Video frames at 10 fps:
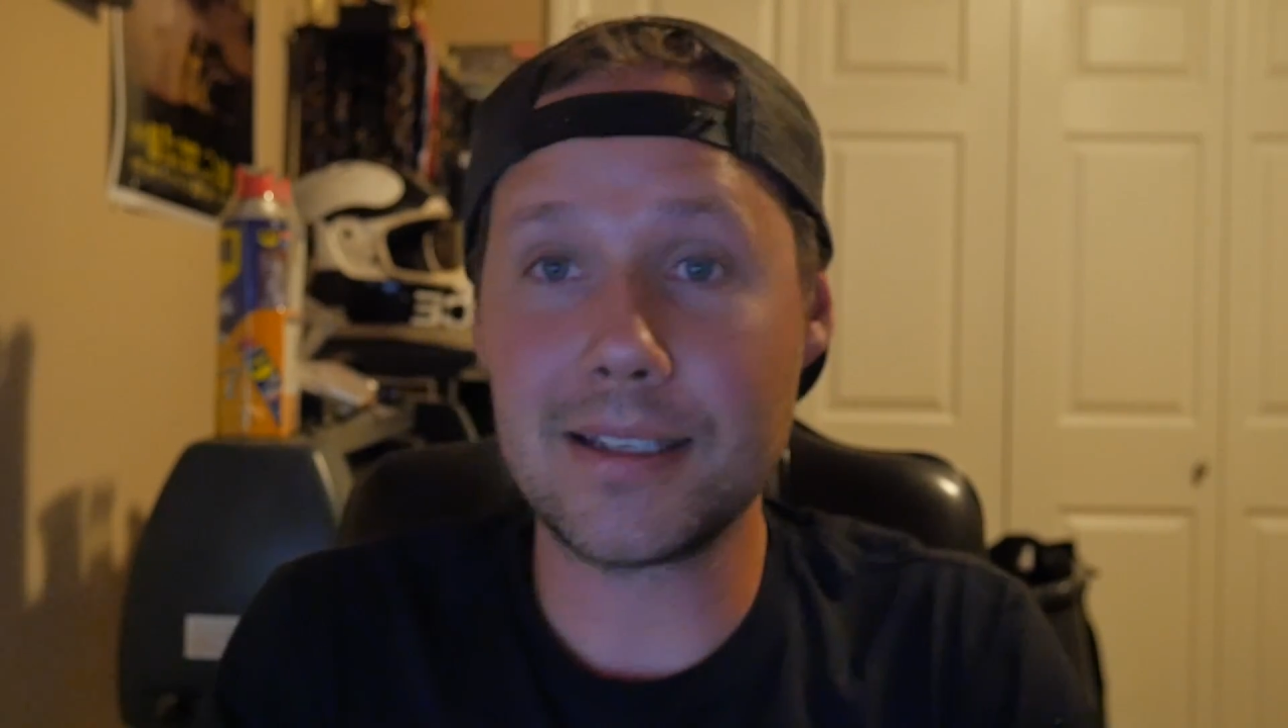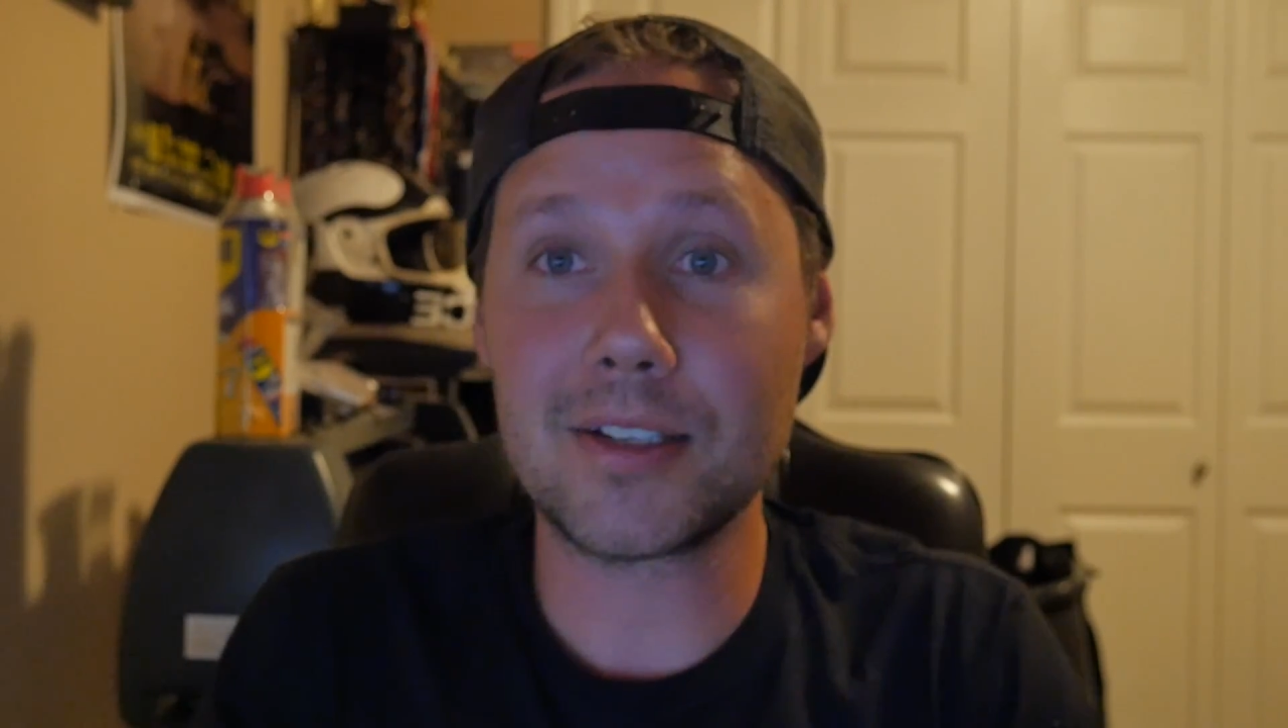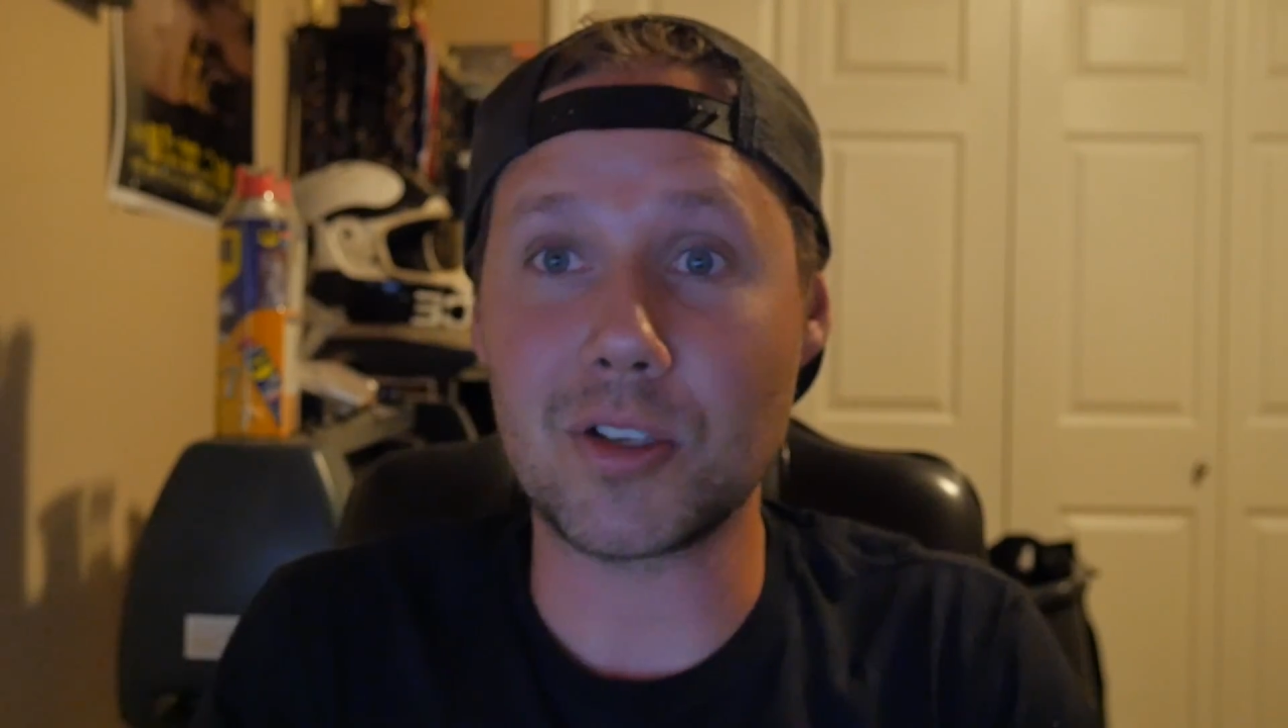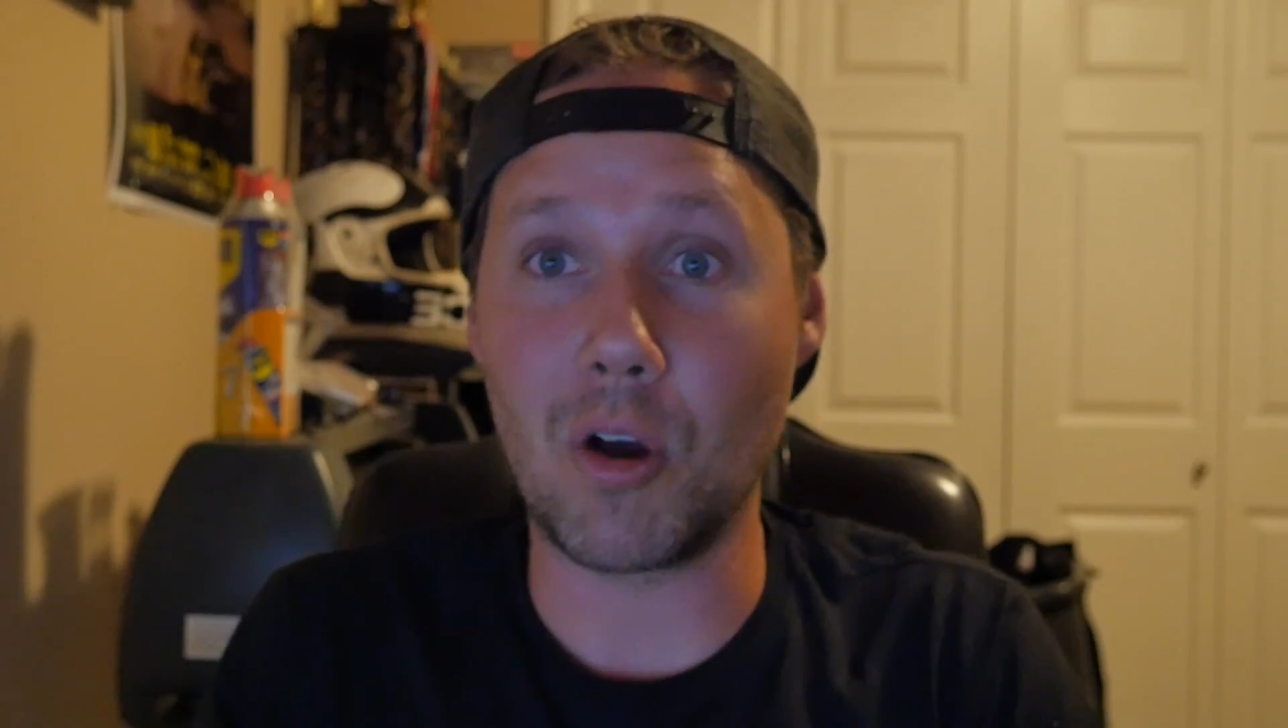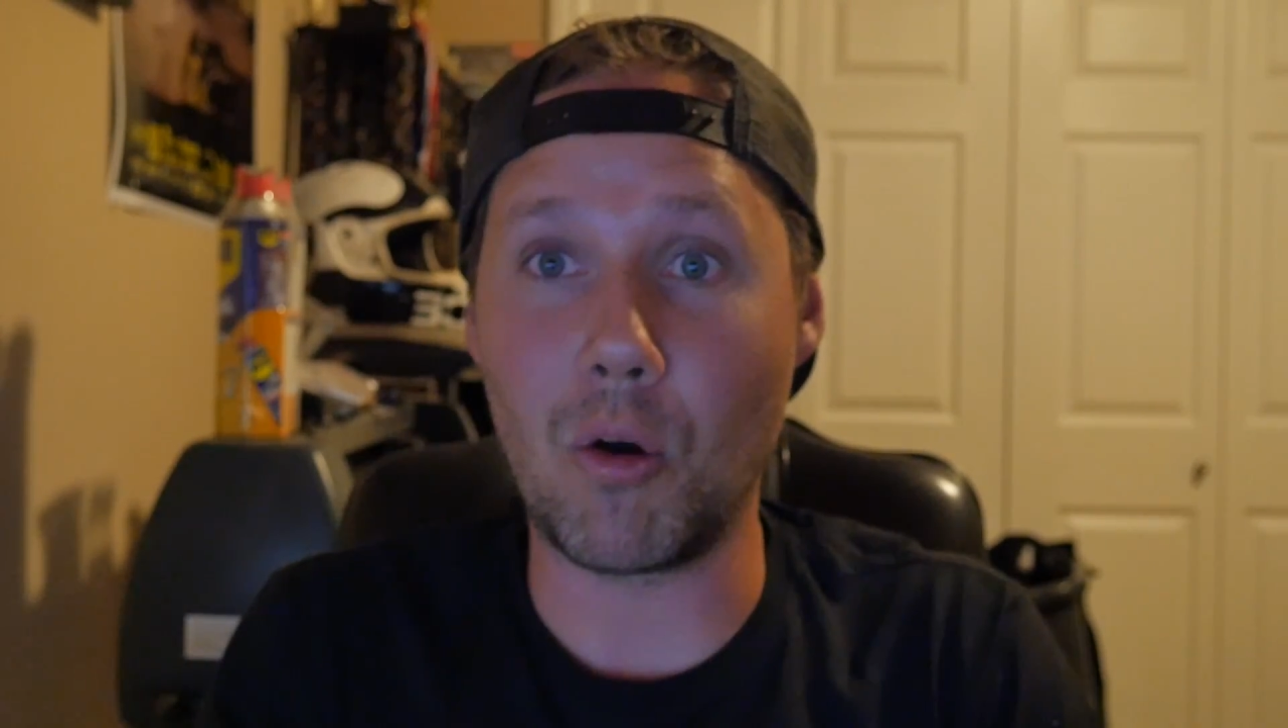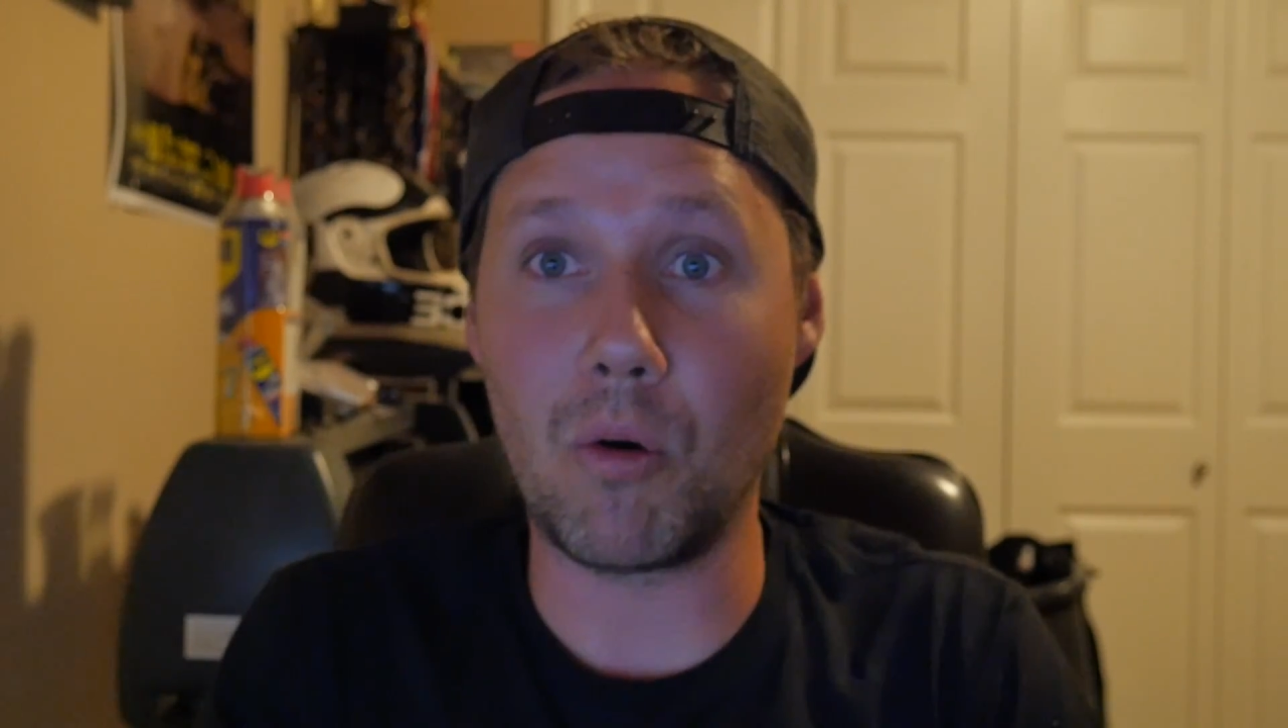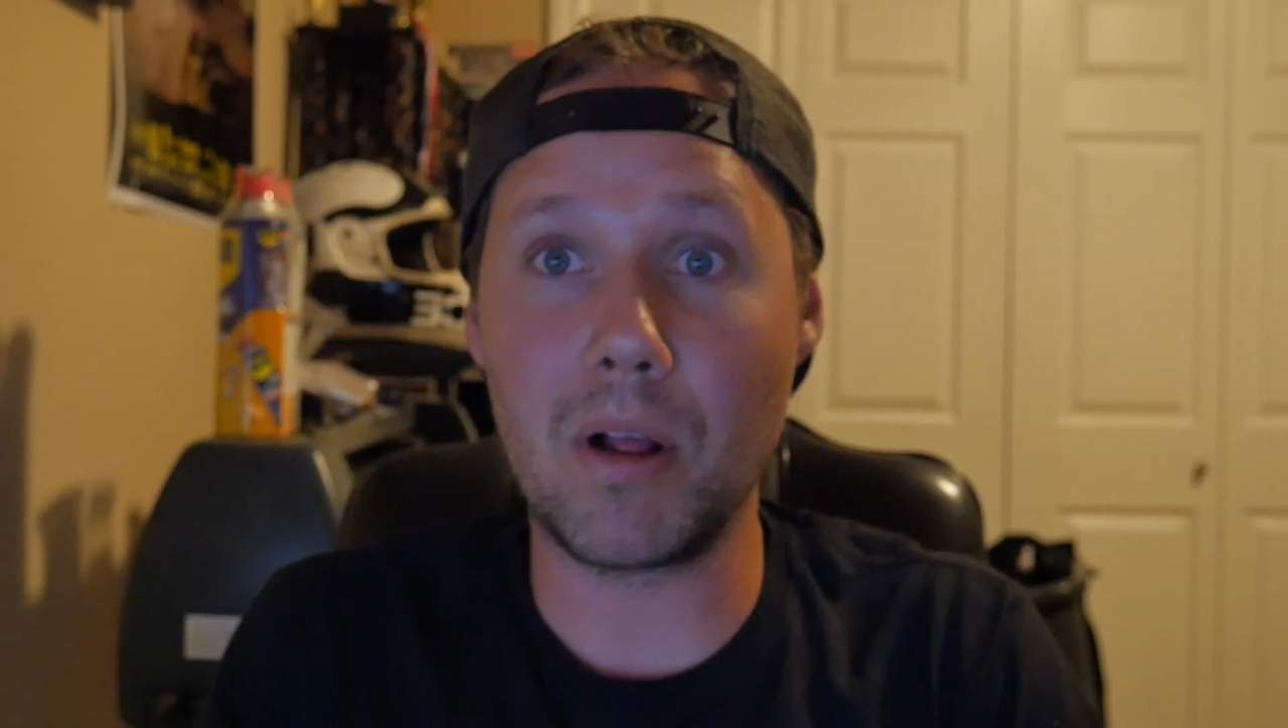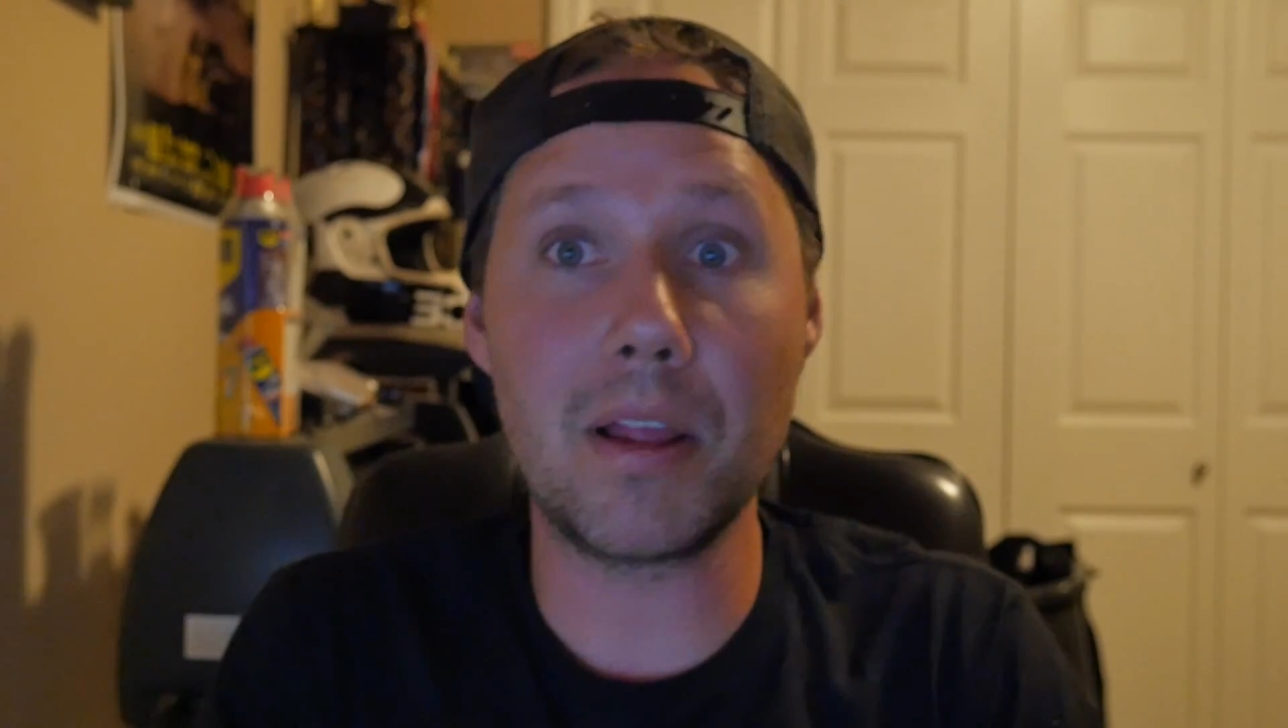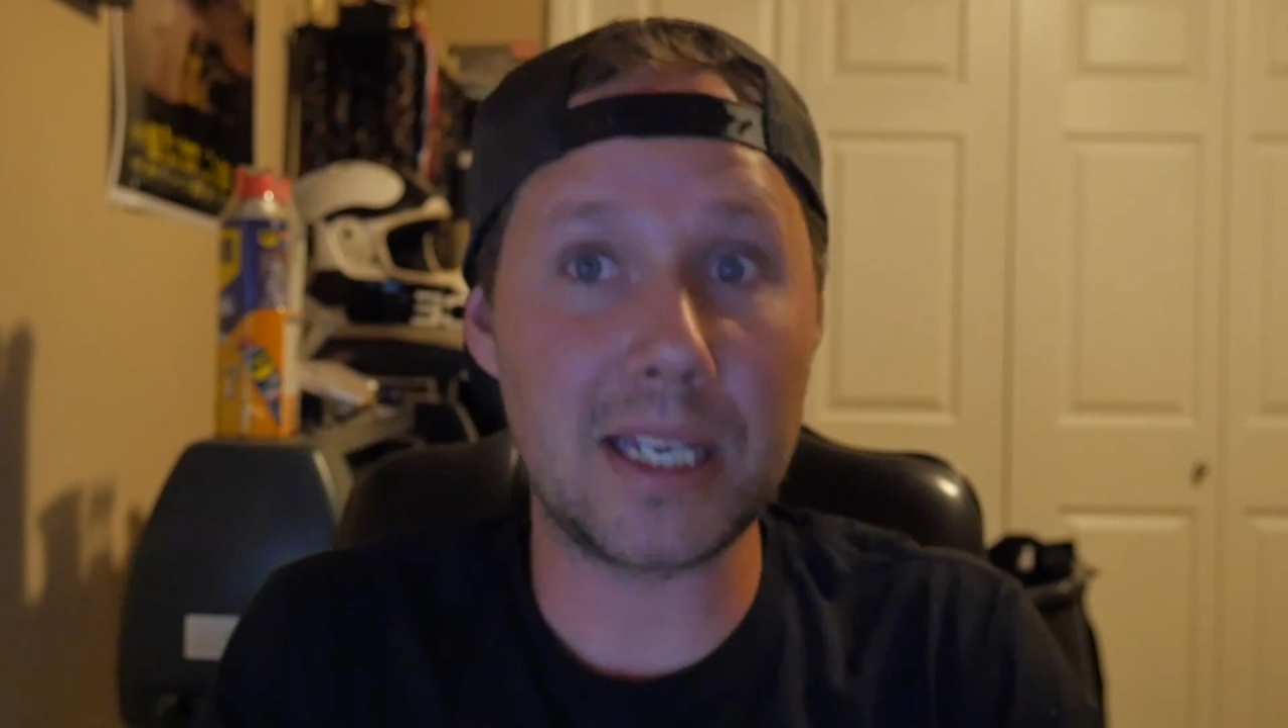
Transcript: So